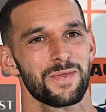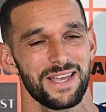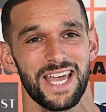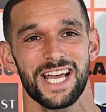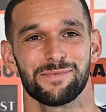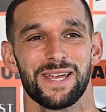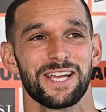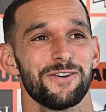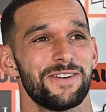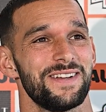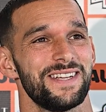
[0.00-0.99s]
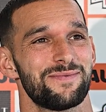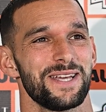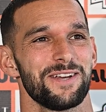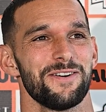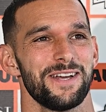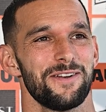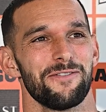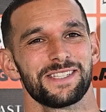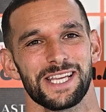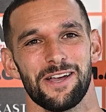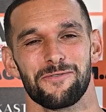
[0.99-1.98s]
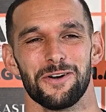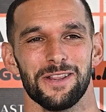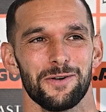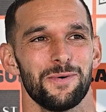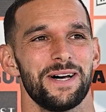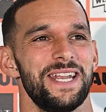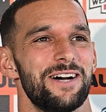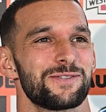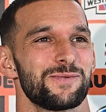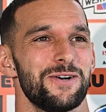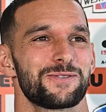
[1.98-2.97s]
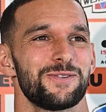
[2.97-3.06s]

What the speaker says: Yeah, it's been good. It's been good, and obviously I've got a little one now as well,